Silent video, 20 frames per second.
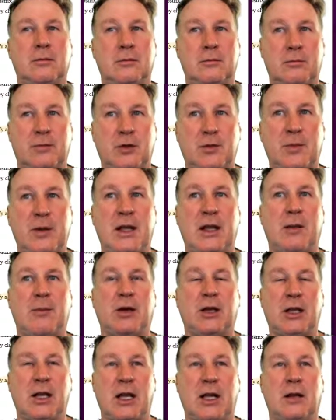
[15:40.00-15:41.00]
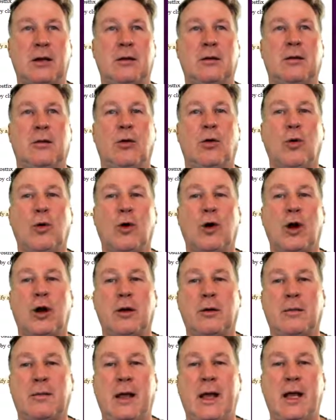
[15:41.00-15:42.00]
spam again.
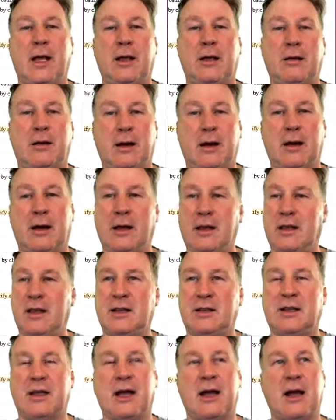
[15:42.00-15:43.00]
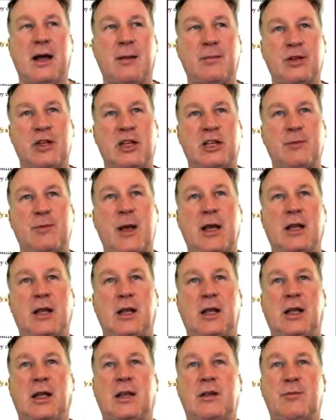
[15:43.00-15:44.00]
Or, hey, this guy, I'm
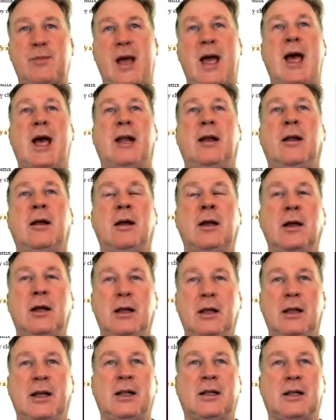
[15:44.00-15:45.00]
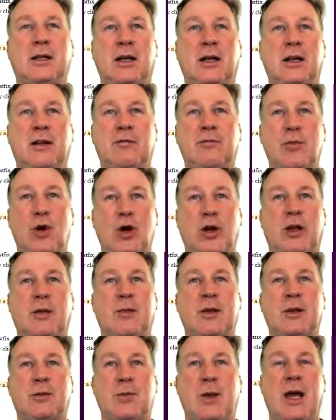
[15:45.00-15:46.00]
suspecting he's bad. Let's kind of mark him
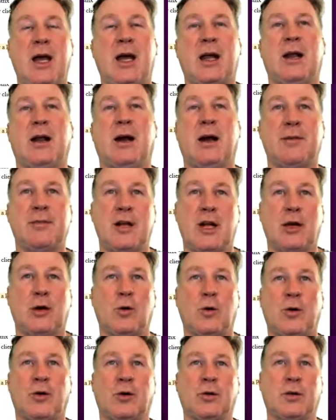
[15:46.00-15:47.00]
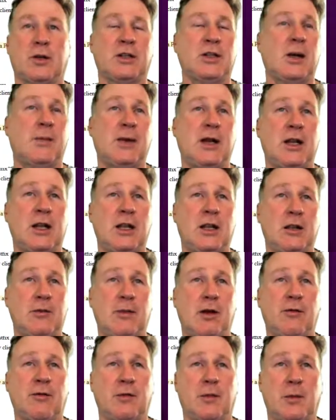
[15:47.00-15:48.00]
as bad. I'm not going to accept any
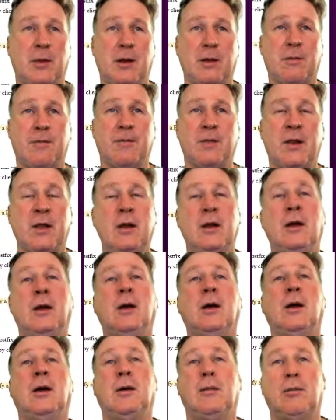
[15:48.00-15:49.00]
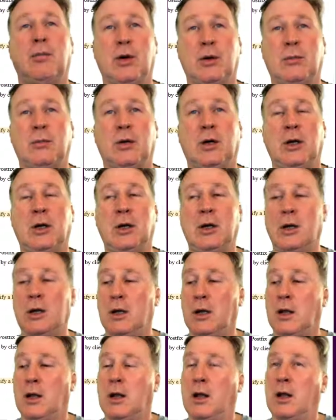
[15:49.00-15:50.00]
email from him. Boom.
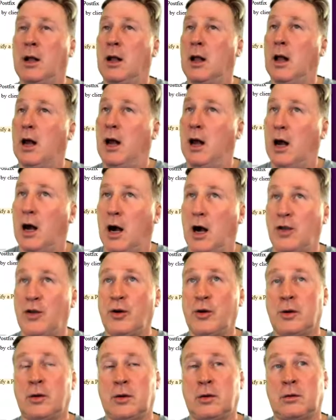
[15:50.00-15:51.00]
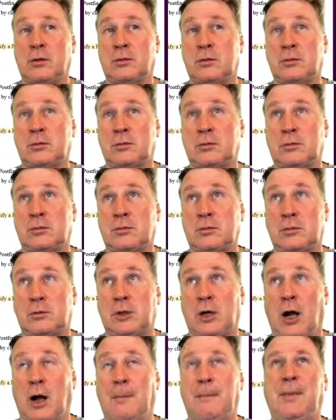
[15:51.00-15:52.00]
Other
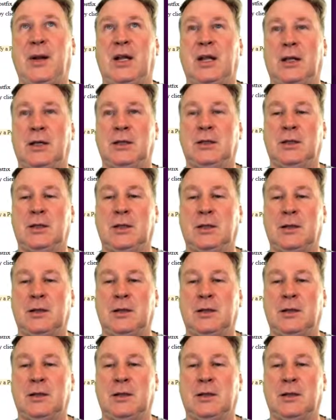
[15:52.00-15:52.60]
companies